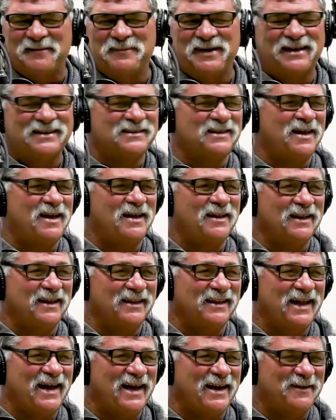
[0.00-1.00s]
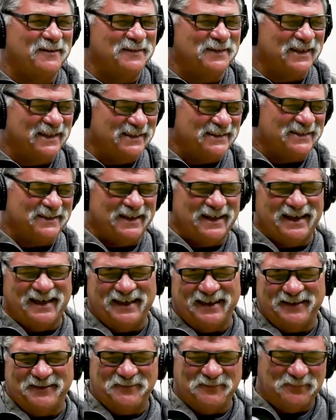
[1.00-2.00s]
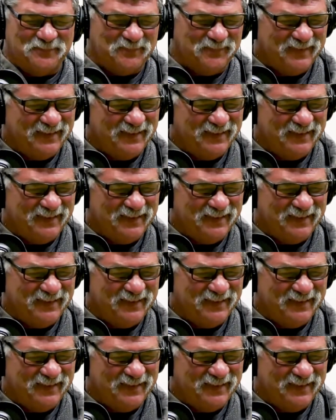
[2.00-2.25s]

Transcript: makes a lot of us, right?